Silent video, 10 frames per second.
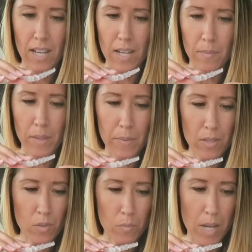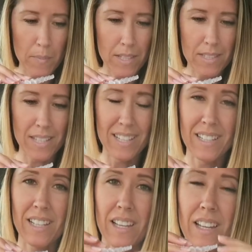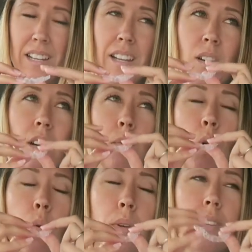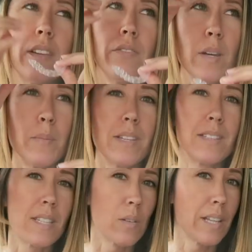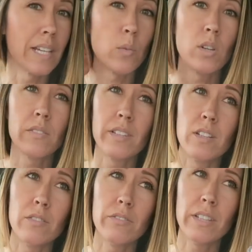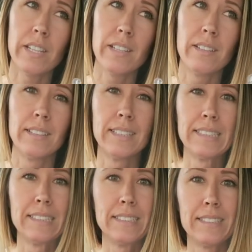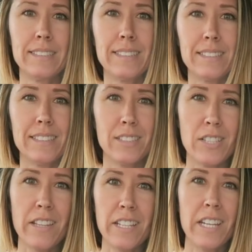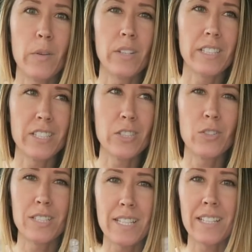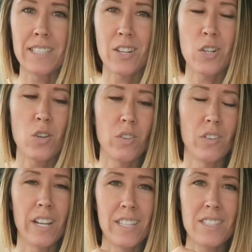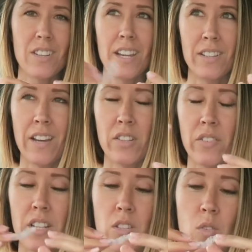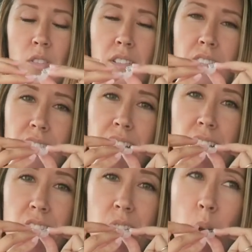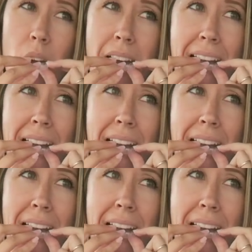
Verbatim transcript: let me go and pop these in, and I'm hoping they fit, because they were like, well, if they don't fit, there's nothing anyone can do. It's like start over, right? So I'd have to find a new orthodontist here. So